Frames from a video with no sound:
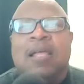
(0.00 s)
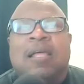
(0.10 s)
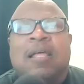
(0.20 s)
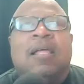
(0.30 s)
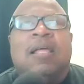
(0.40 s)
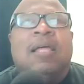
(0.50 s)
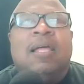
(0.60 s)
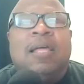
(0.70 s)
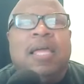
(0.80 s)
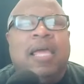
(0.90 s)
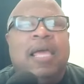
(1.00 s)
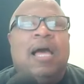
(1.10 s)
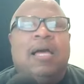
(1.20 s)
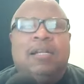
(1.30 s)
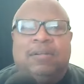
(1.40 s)
Yeah.
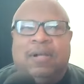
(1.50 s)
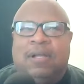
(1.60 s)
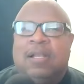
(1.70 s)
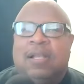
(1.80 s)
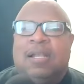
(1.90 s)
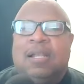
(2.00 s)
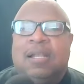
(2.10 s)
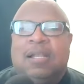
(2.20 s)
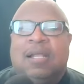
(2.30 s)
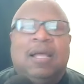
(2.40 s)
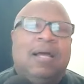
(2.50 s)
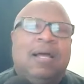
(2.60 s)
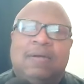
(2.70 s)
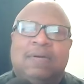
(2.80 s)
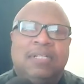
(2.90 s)
Keandra,
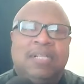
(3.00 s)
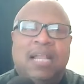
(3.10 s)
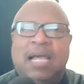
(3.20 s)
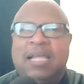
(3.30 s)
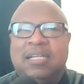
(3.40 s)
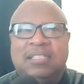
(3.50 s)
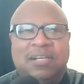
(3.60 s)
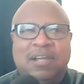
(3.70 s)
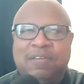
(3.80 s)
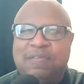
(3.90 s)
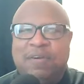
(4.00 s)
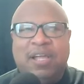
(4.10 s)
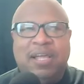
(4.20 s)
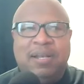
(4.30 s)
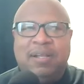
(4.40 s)
uh, of course, Lockett is your good
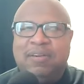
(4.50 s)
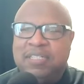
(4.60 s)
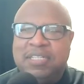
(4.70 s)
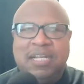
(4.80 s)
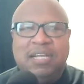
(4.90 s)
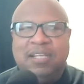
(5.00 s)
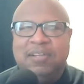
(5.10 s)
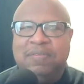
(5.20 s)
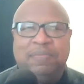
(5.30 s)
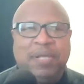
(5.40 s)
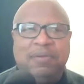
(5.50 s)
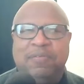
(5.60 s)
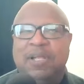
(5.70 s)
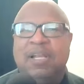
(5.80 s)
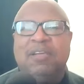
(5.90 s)
friend, and Christina, you've been
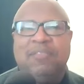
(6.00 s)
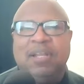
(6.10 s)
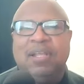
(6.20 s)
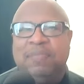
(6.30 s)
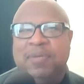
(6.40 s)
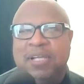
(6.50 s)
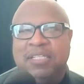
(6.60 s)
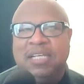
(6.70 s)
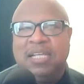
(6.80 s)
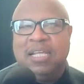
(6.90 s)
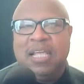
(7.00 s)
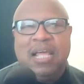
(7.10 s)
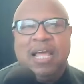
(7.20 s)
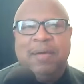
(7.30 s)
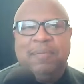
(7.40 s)
really, really busy.
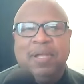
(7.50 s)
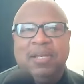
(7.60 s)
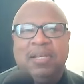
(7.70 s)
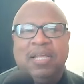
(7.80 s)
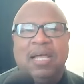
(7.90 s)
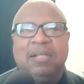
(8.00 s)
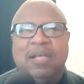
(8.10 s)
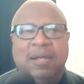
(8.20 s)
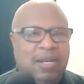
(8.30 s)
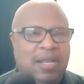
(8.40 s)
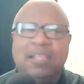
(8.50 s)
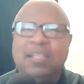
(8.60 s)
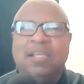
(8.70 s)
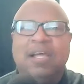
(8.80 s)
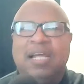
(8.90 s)
I mean, do y'all and the
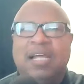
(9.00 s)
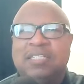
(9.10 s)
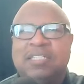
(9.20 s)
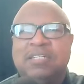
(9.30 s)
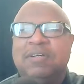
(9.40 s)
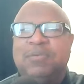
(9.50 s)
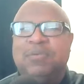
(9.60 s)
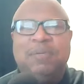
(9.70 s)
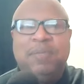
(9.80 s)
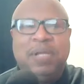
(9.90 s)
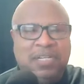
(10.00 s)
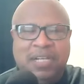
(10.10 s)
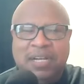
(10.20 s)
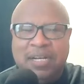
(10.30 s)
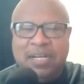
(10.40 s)
other young ladies too, as well, mention
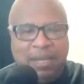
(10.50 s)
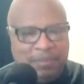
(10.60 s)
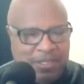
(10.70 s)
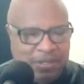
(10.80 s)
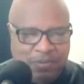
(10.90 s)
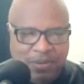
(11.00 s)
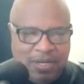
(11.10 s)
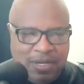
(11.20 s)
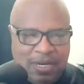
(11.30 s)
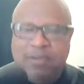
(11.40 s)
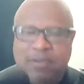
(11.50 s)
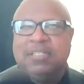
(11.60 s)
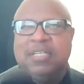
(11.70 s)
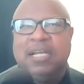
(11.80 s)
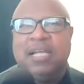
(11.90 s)
their names too, as well, because I know y'all
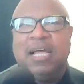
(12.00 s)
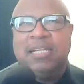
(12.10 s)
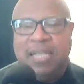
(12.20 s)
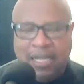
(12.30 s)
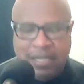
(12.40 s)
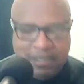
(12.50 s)
stay in contact.